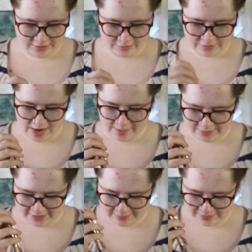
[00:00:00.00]
two
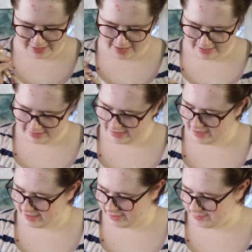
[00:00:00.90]
wrapped in
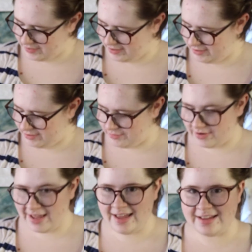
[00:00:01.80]
plastic compared to the
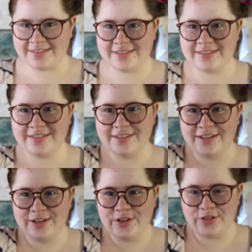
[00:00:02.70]
rest?
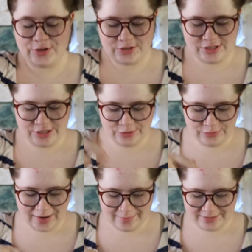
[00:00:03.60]
There's
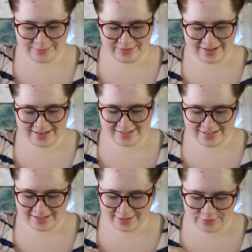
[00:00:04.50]
two wrapped in
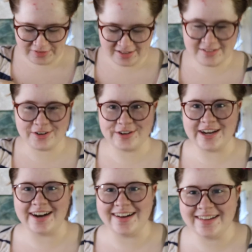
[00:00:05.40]
plastic and the rest are
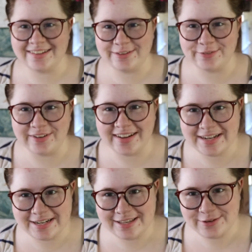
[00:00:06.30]
not?
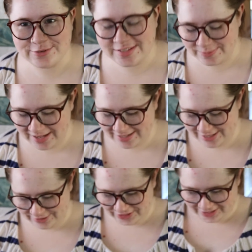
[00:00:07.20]
Why are you special?